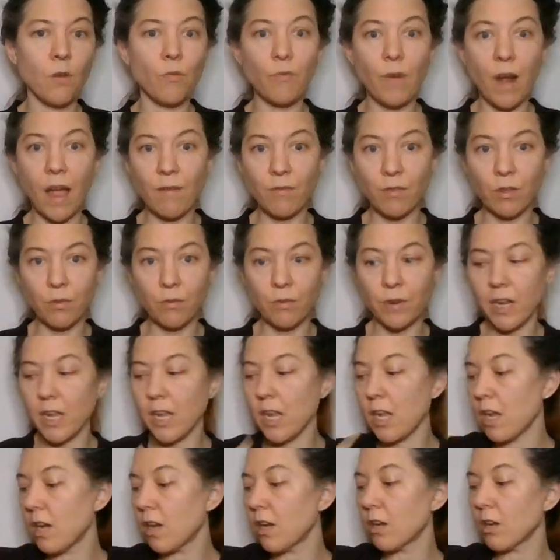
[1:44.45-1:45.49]

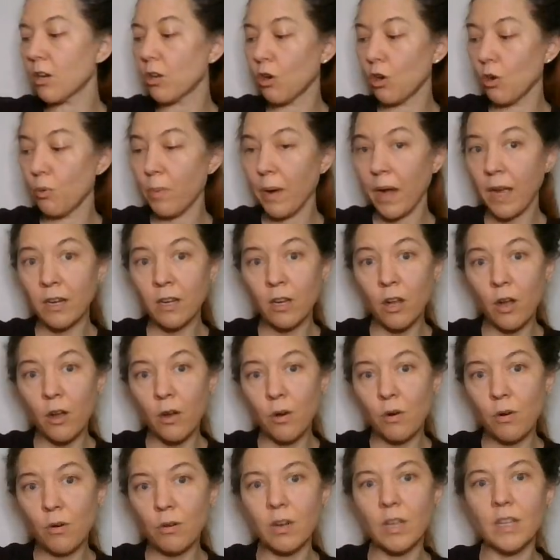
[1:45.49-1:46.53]
Ravelry coupon
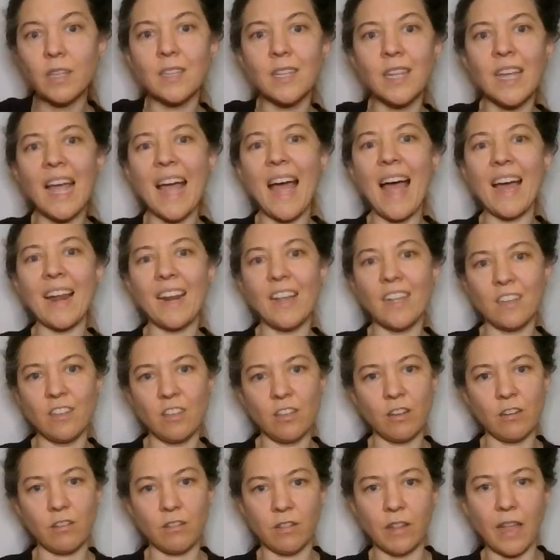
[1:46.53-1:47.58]
code to add it
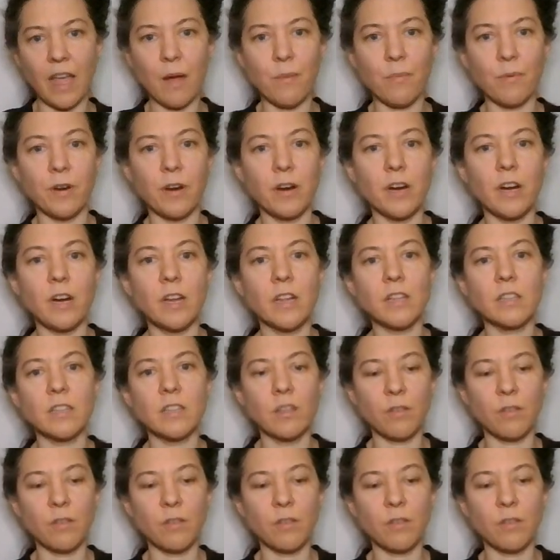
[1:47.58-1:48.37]
to your library.